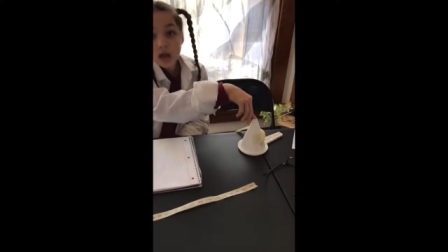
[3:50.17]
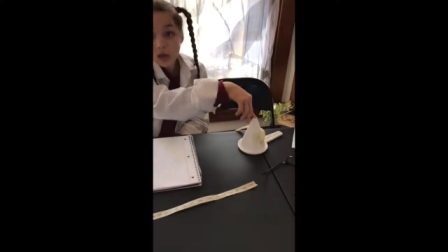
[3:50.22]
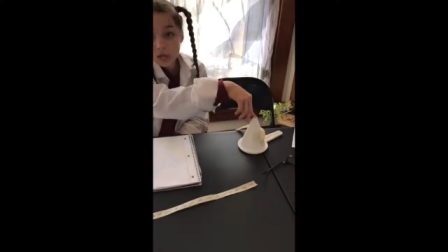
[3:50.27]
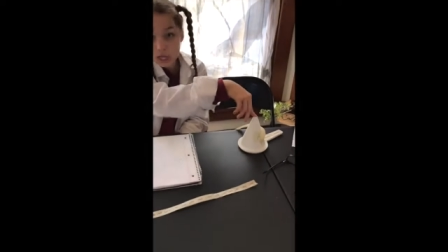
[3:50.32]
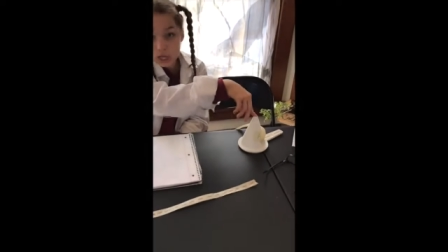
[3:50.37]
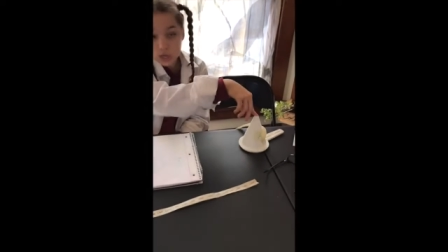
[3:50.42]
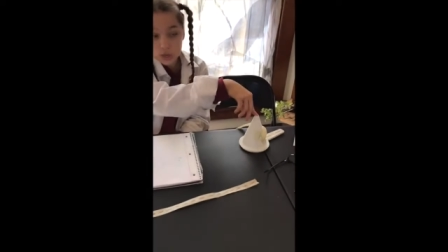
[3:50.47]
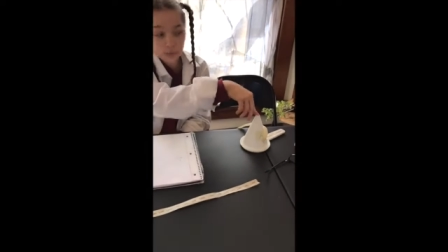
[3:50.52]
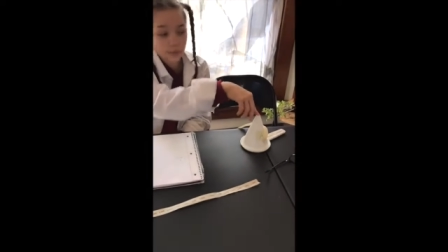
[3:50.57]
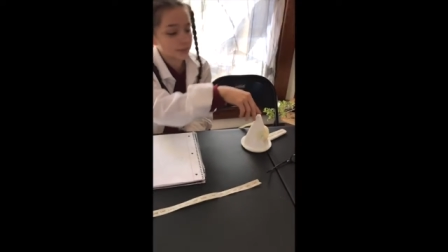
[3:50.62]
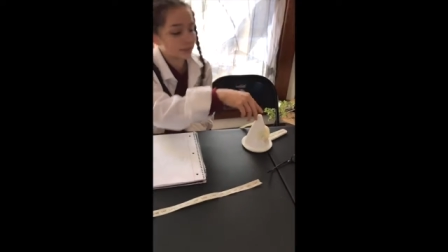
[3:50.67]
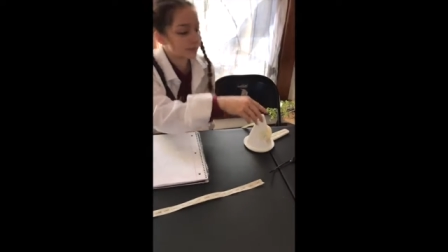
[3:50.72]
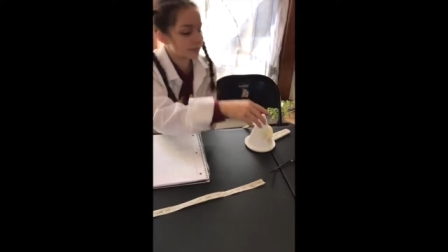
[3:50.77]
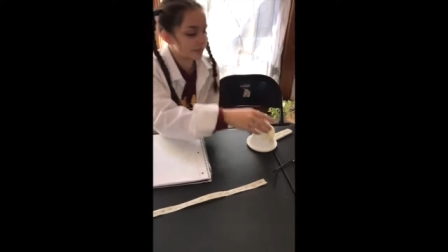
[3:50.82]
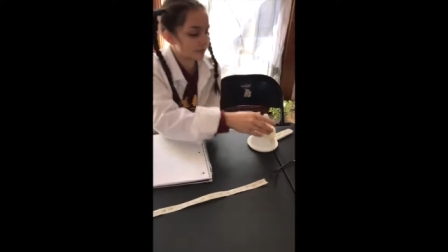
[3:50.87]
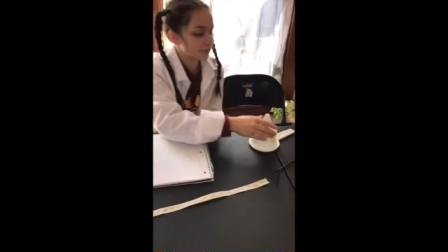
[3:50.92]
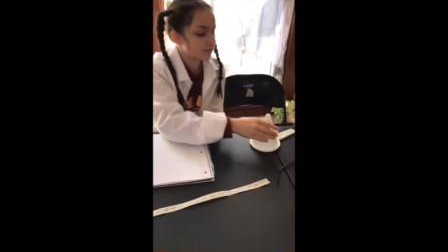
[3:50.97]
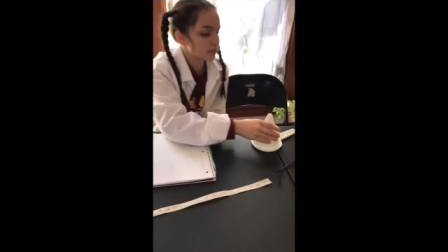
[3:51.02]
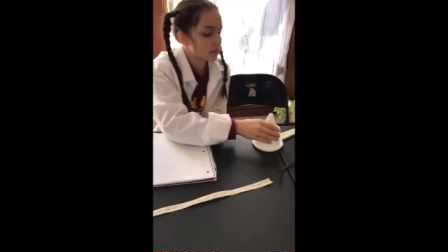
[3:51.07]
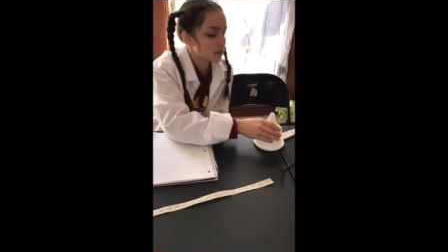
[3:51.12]
a cone.
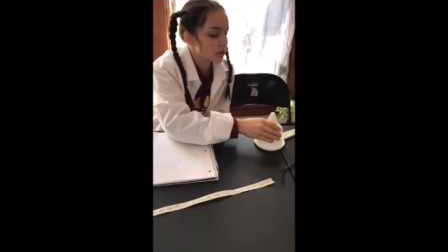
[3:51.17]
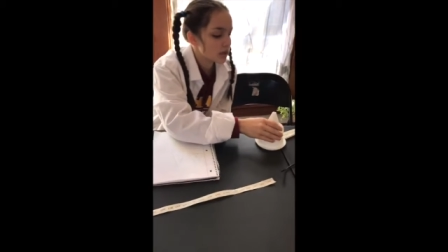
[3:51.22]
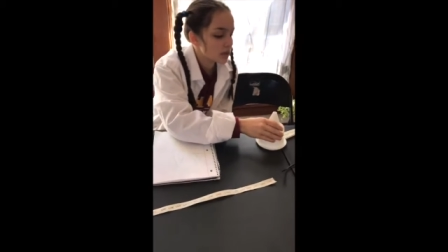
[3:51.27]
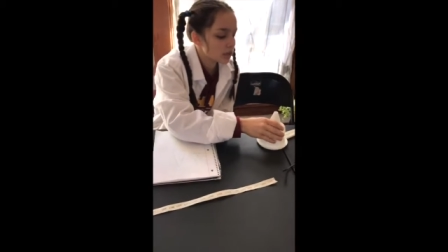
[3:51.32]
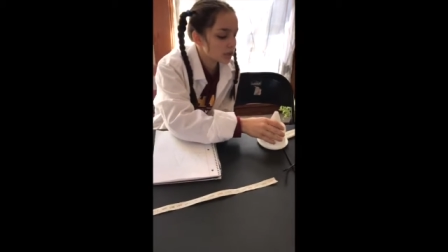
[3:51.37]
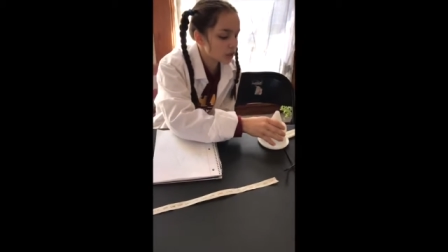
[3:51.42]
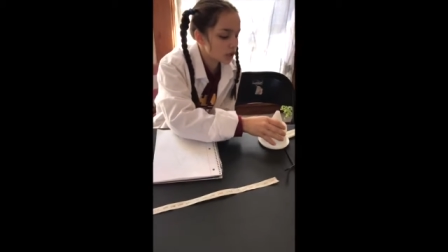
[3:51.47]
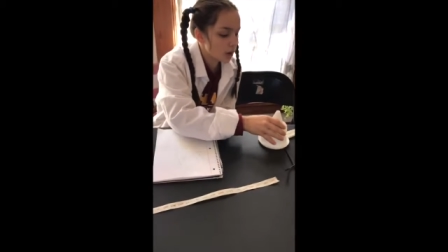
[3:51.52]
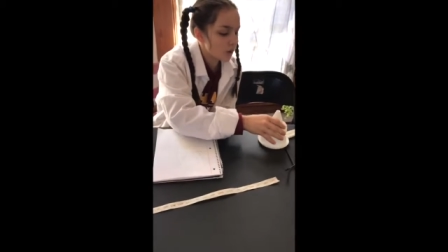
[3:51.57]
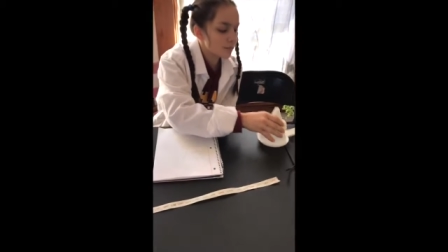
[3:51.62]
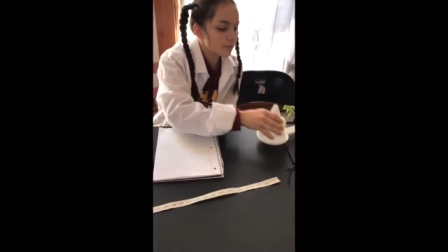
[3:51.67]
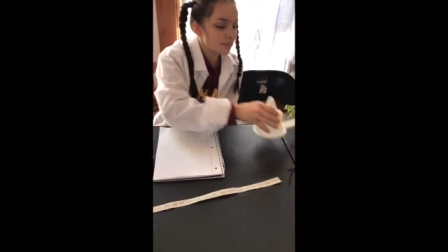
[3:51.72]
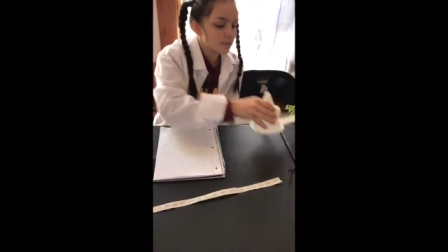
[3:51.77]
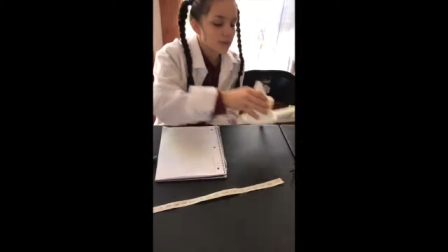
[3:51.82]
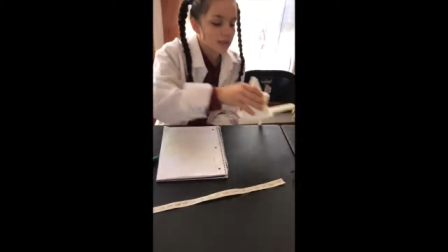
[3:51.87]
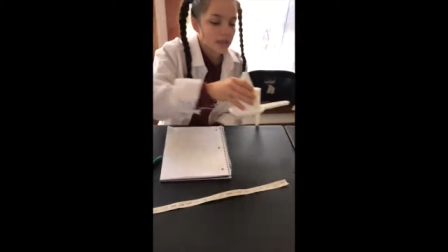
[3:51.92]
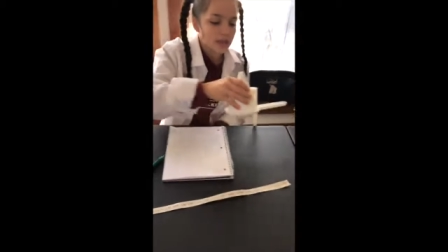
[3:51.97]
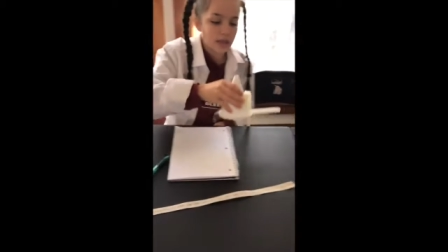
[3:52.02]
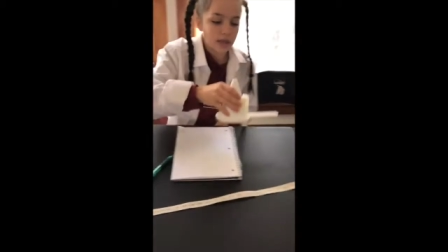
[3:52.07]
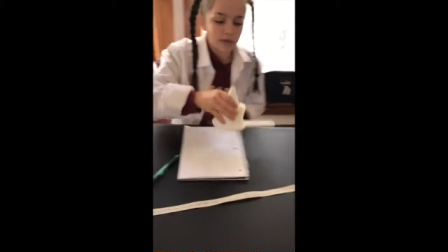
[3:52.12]
So,
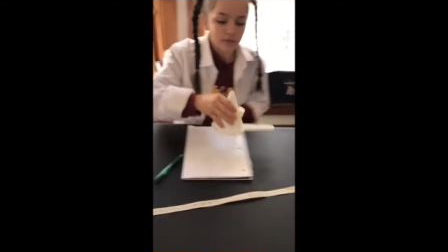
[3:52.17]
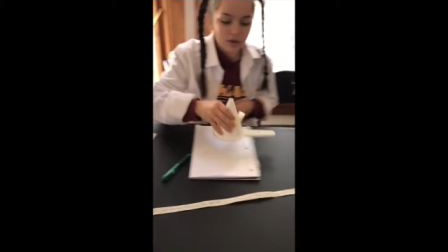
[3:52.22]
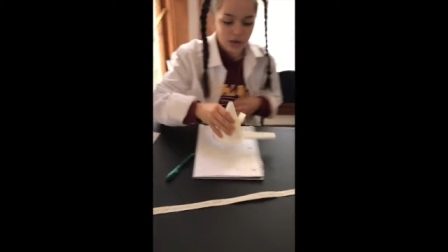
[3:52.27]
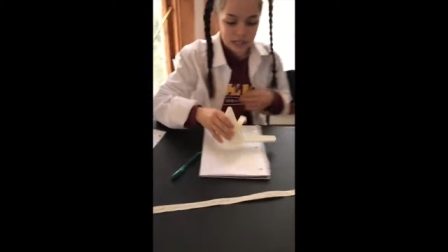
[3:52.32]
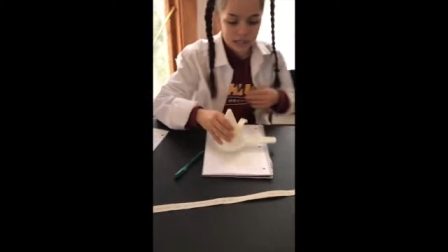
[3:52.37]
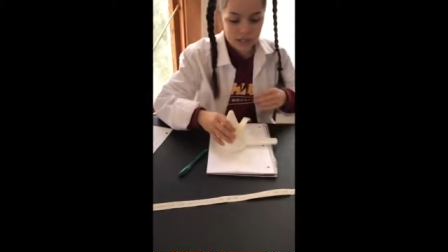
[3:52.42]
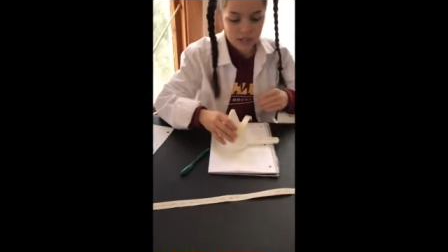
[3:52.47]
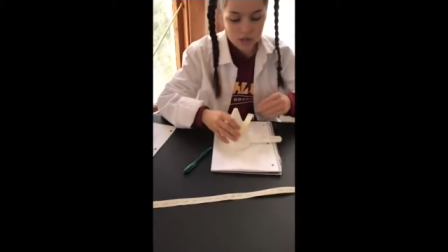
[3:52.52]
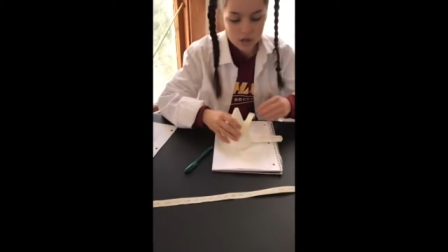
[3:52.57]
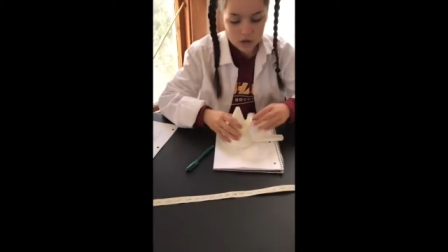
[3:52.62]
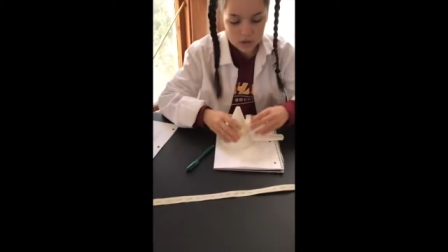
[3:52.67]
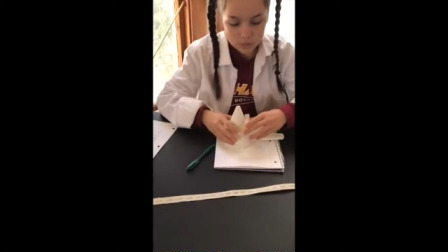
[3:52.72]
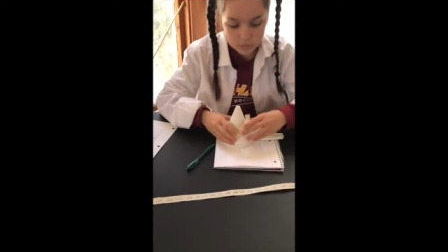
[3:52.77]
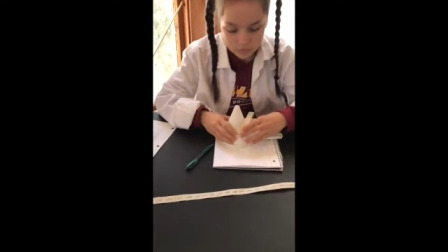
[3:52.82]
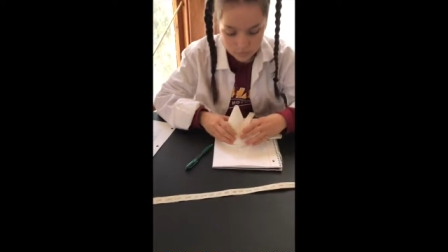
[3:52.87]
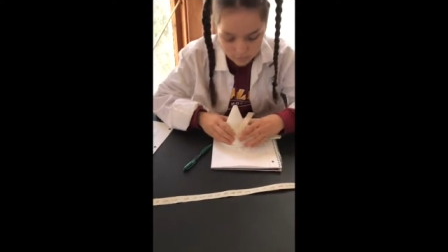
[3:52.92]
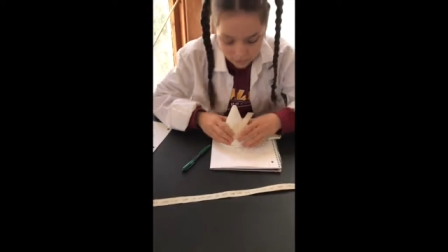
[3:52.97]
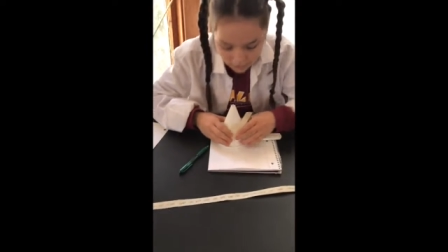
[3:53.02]
if I start with